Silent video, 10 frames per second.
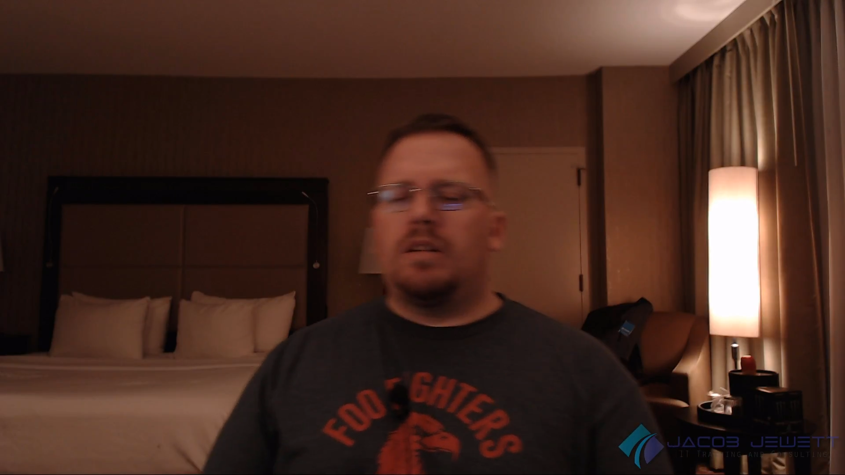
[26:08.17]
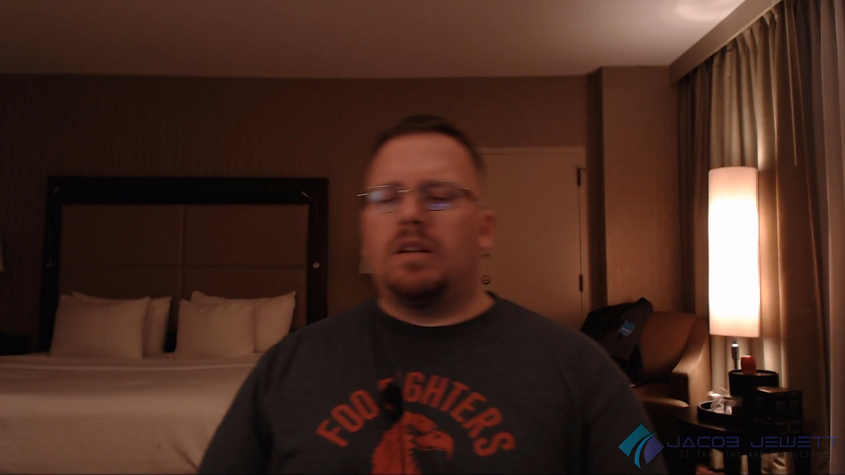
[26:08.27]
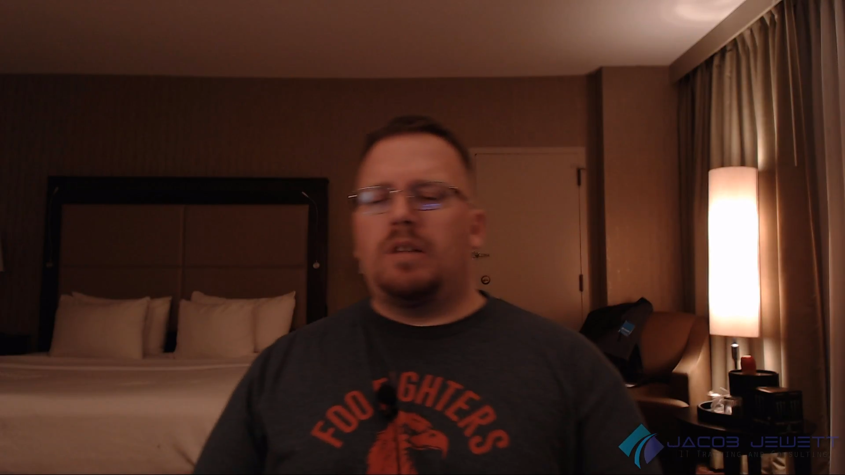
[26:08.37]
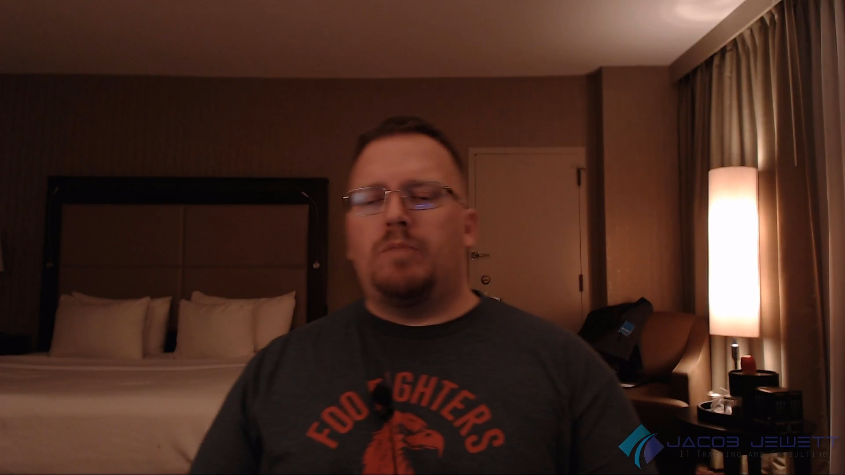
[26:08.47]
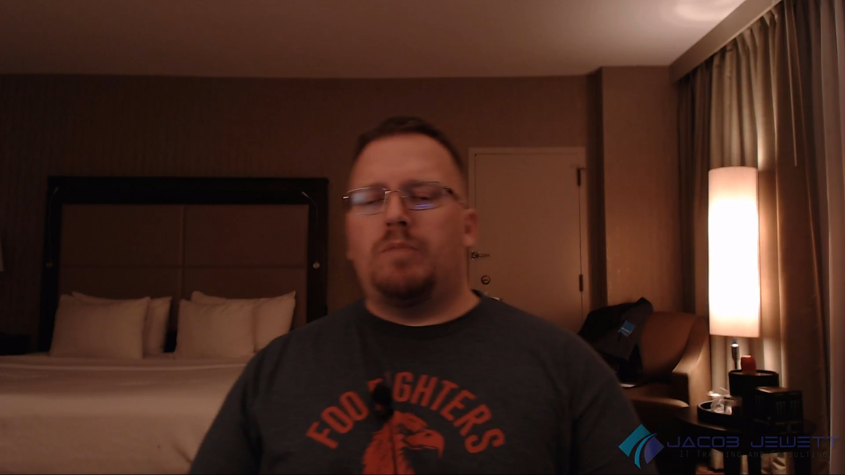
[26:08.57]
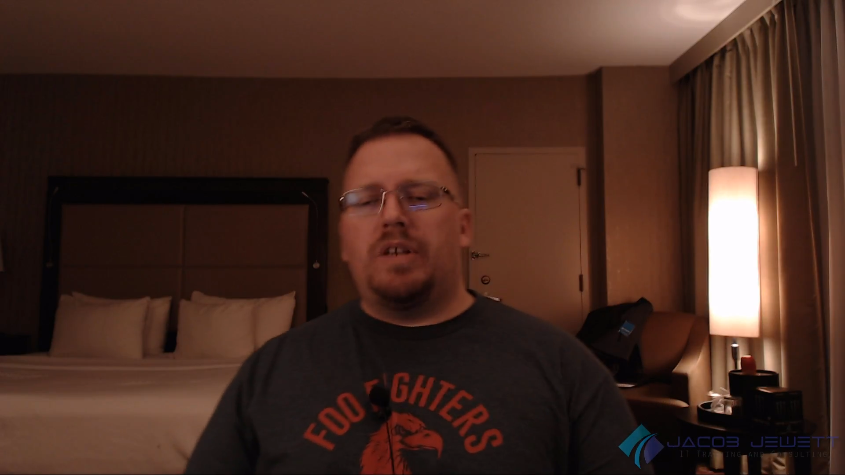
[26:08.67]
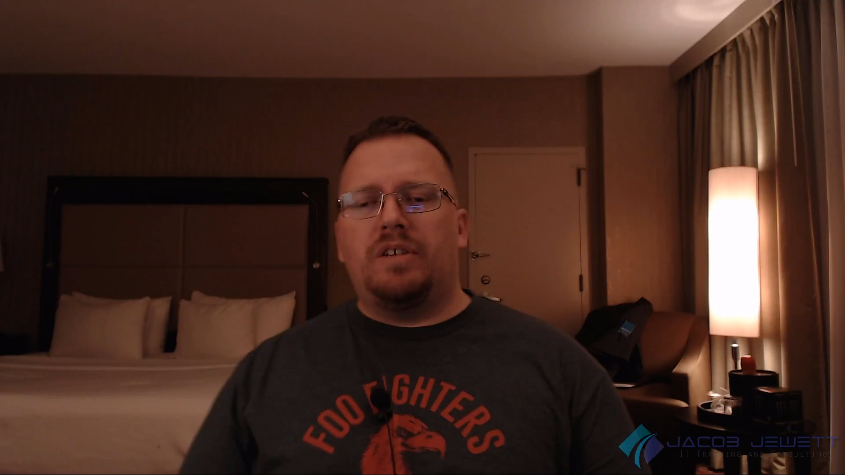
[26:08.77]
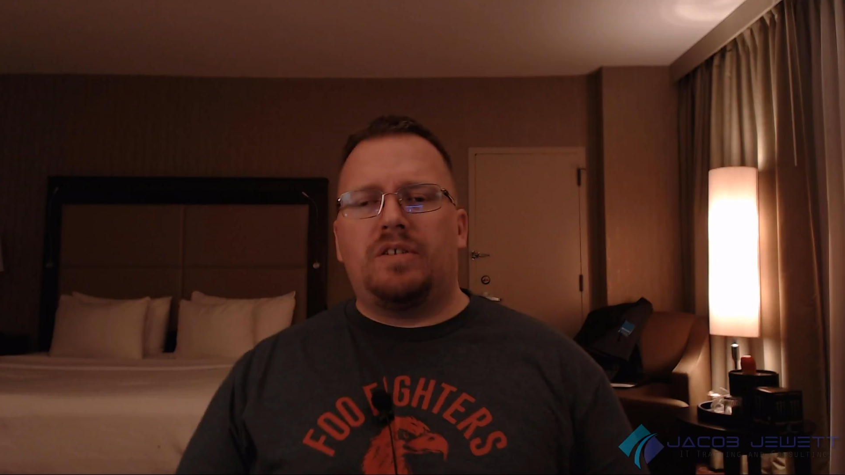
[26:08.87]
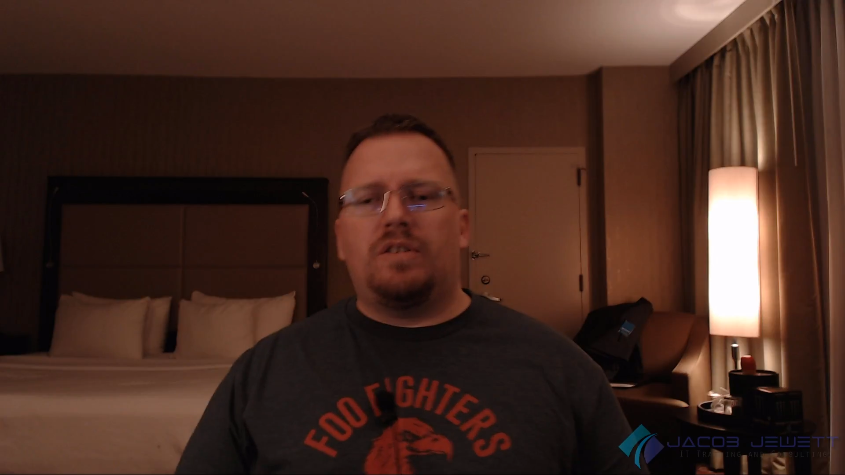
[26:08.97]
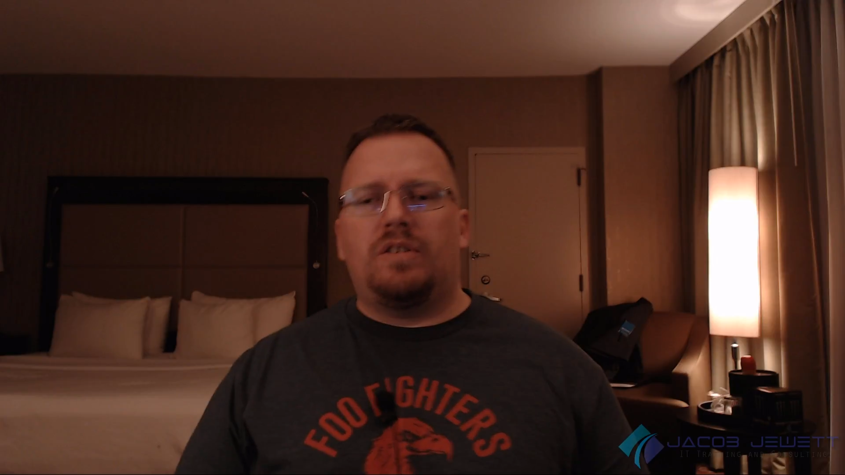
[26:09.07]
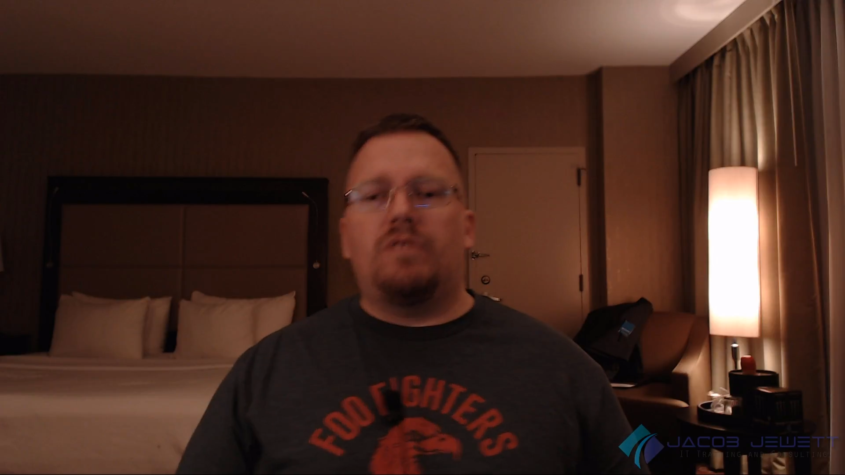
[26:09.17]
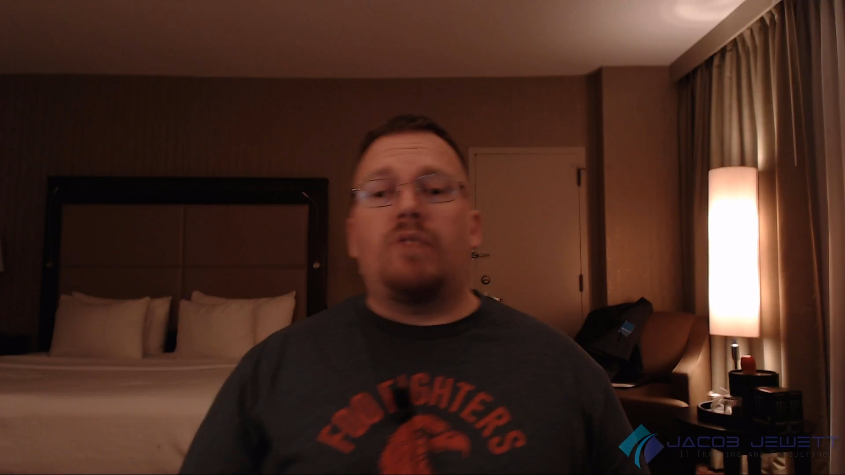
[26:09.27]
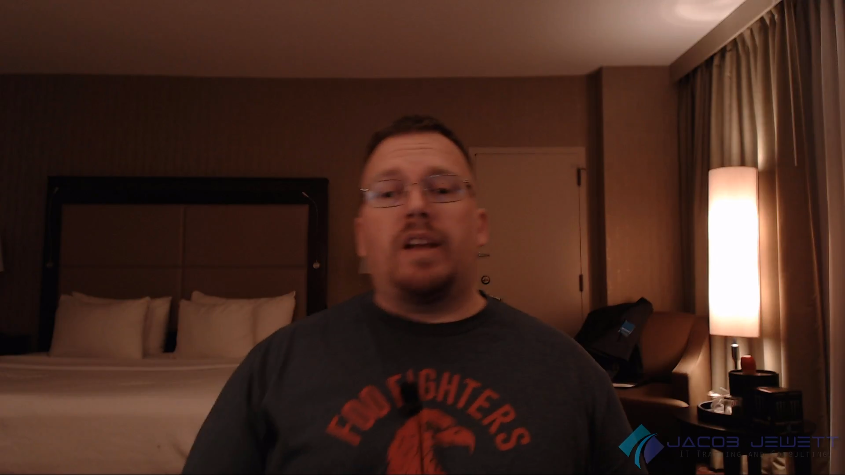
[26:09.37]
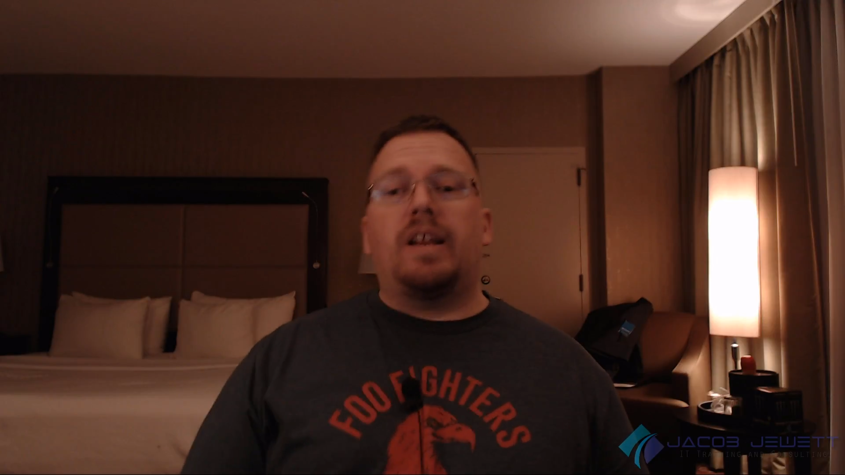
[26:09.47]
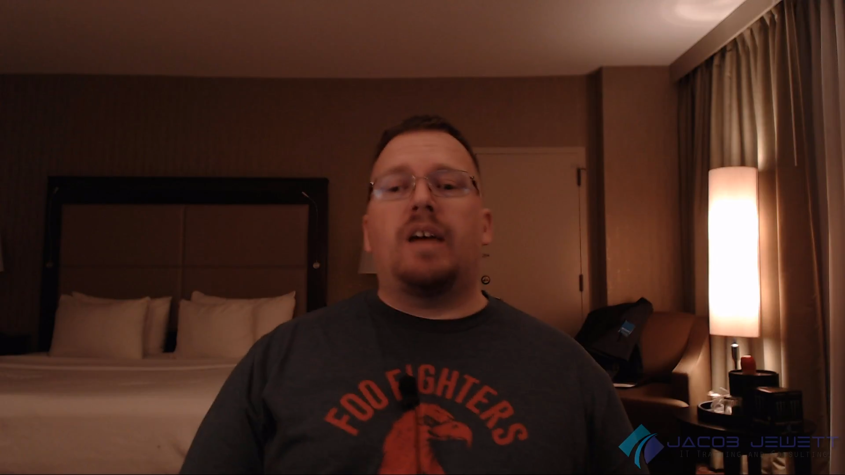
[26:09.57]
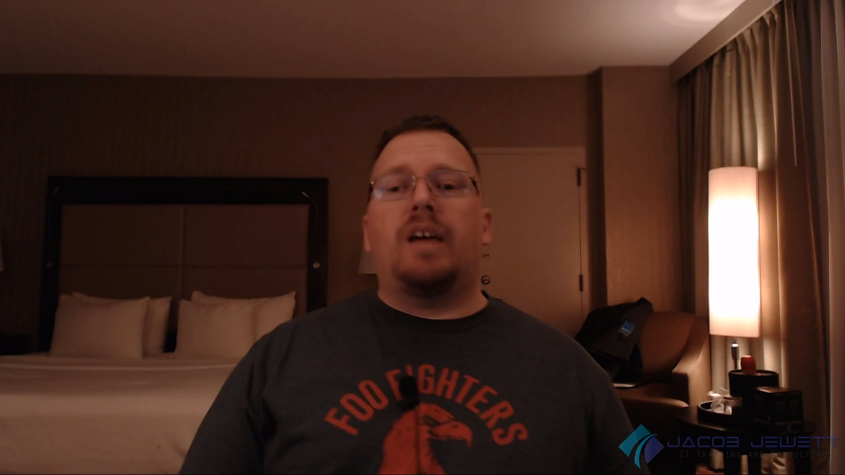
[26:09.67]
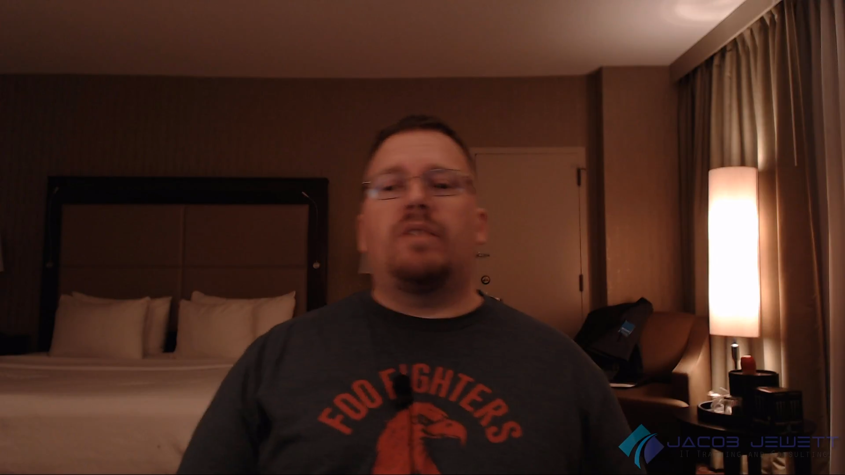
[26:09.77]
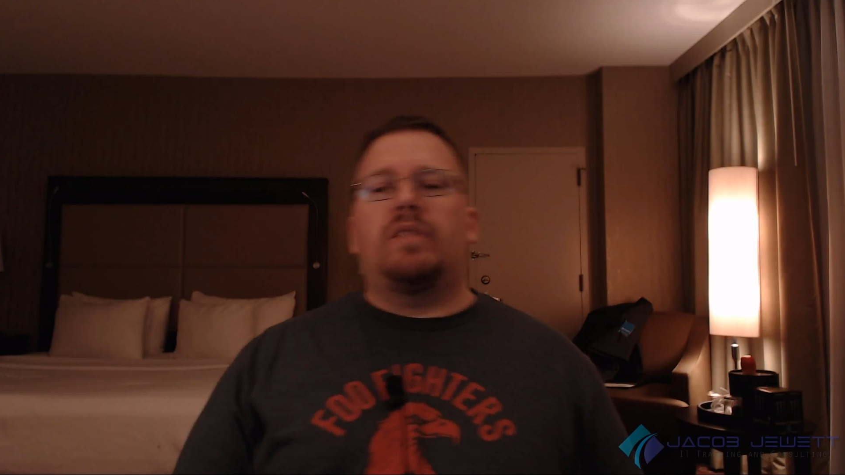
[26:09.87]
administered right now,